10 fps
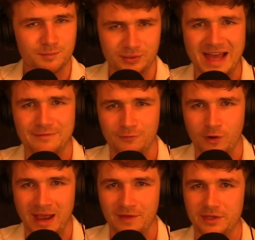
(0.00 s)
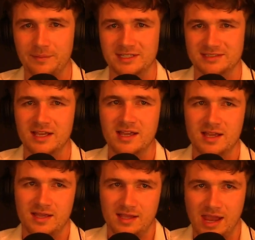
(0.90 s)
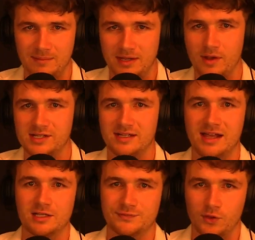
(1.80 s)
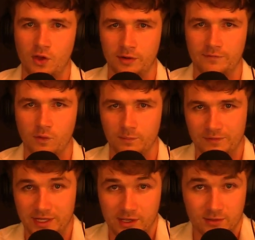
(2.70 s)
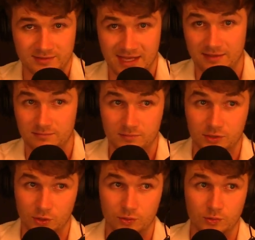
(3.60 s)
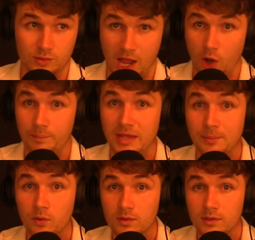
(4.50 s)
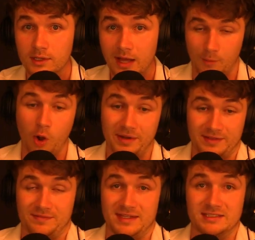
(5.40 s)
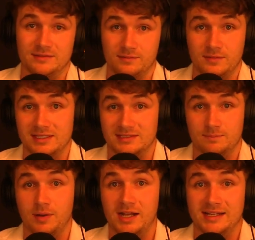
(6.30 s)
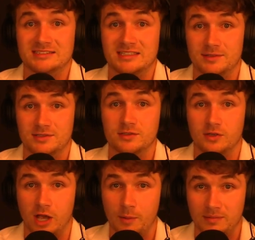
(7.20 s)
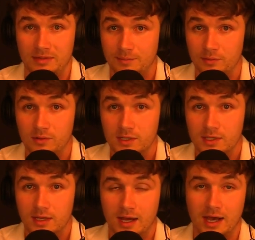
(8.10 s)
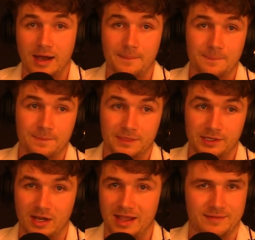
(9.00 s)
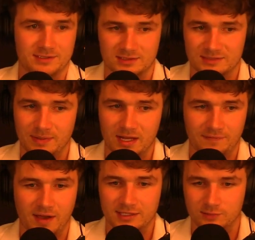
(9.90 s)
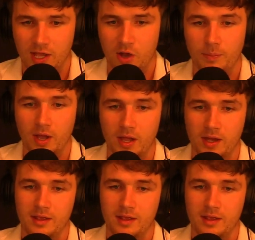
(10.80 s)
platform out there, because in many ways it allows for long form videos that do help people. I'm hoping that these podcast episodes are helping people. I have this on Spotify as well, but